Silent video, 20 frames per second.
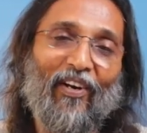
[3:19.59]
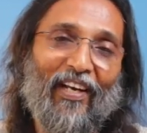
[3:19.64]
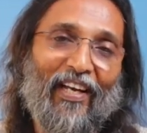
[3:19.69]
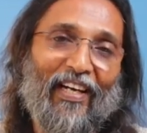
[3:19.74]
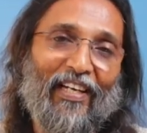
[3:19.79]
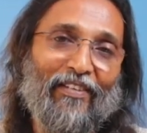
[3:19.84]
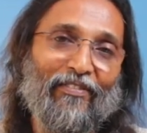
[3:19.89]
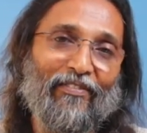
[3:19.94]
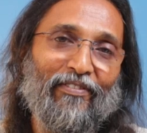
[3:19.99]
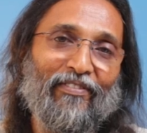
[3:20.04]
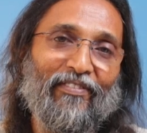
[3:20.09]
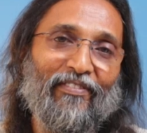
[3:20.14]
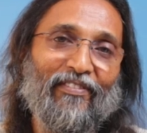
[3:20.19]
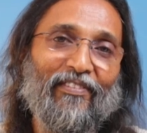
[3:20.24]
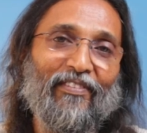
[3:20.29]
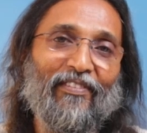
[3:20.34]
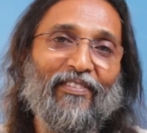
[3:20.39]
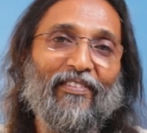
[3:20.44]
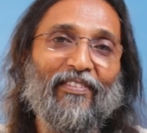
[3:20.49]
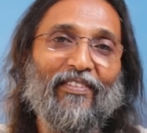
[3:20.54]
life,
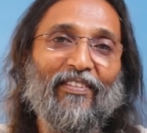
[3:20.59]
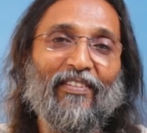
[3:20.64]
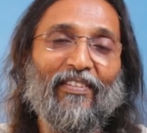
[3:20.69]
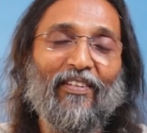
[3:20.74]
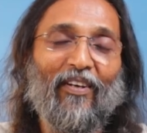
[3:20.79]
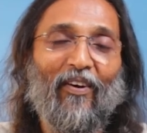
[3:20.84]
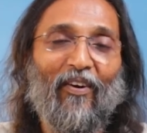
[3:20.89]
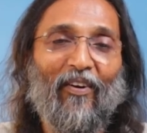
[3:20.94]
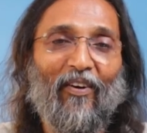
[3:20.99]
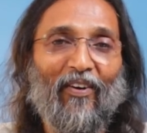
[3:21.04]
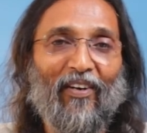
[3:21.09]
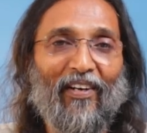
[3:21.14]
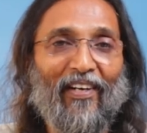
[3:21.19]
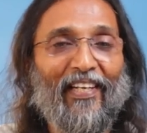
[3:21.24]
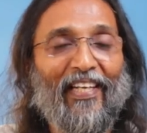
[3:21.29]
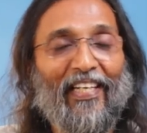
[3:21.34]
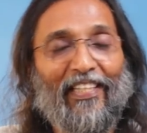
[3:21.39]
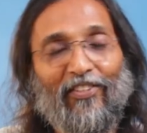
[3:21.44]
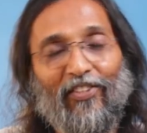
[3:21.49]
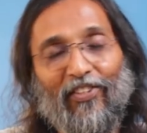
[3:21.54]
all
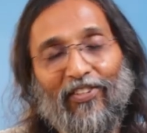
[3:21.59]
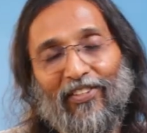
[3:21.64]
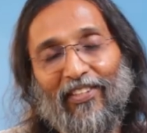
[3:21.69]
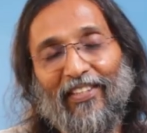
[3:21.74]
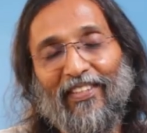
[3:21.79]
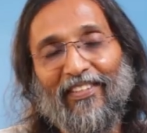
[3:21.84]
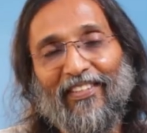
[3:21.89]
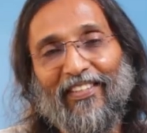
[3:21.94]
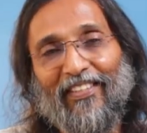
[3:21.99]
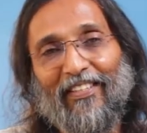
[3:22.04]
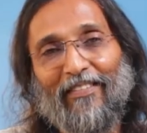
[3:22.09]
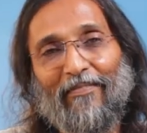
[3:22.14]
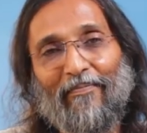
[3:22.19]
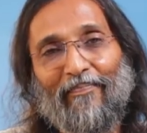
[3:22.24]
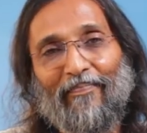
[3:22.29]
existence.